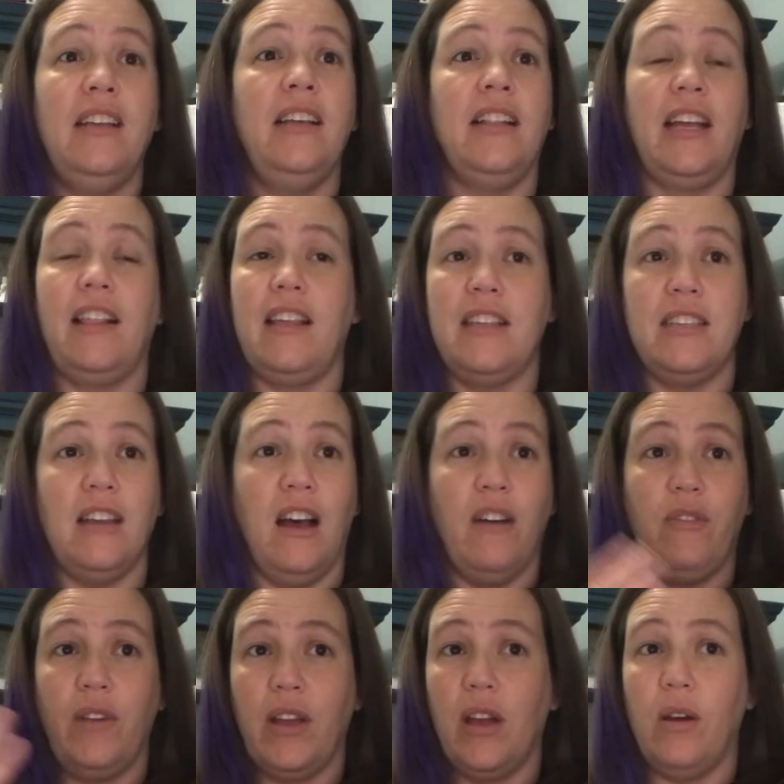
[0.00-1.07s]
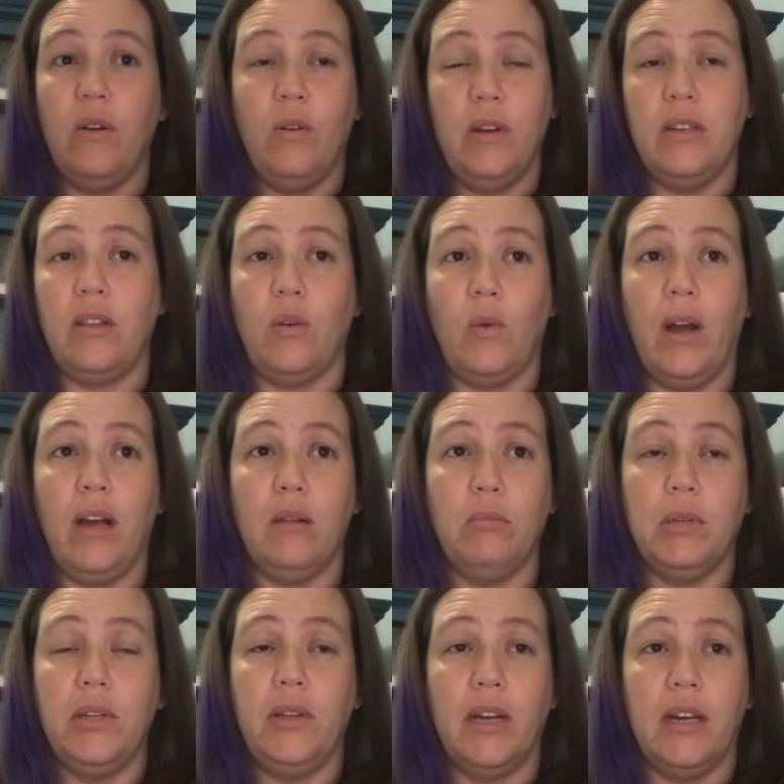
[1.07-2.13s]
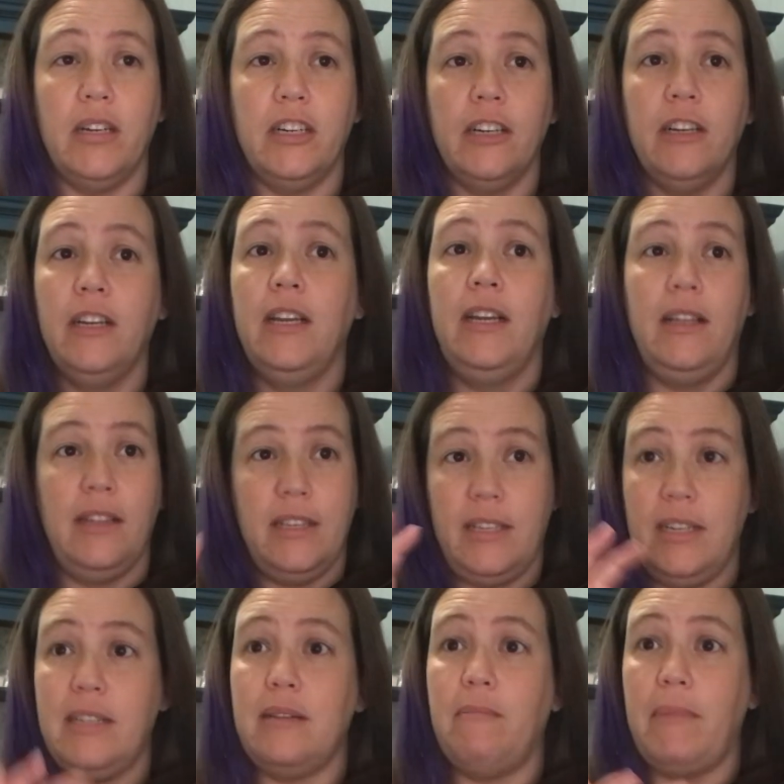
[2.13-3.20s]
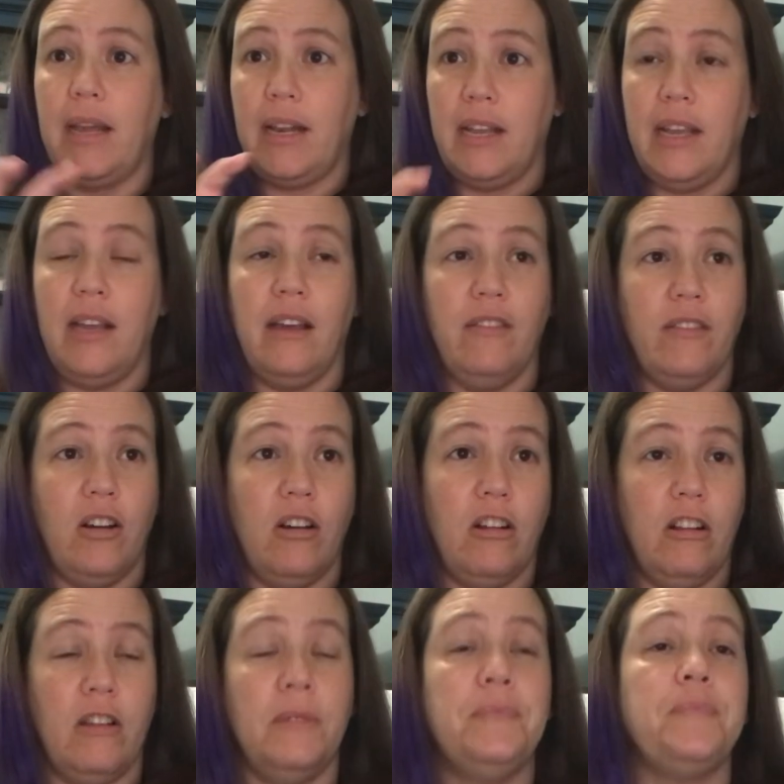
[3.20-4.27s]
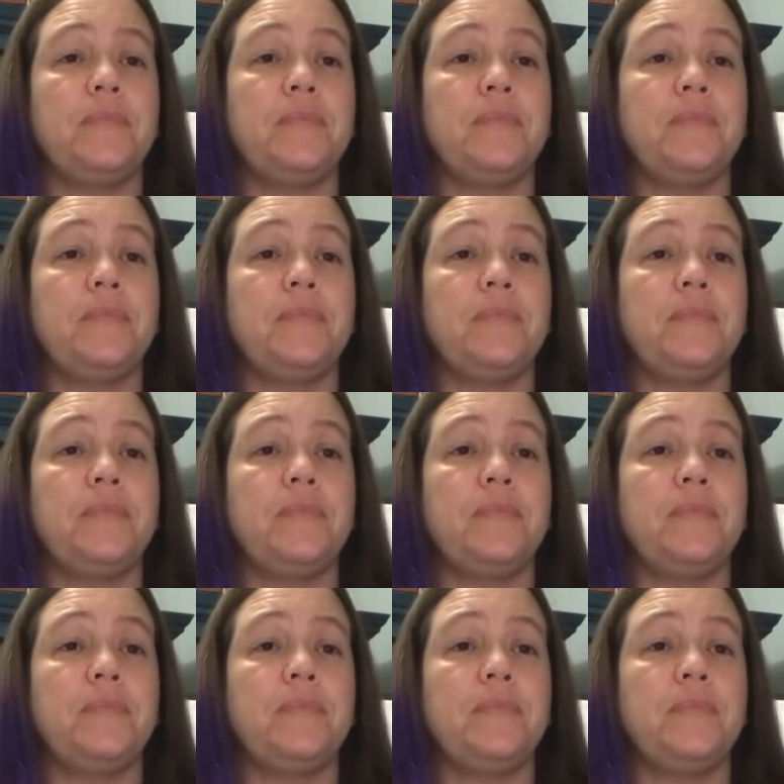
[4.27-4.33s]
Like, that's Off We Go into the Wild Blue Yonder. This is a medley of all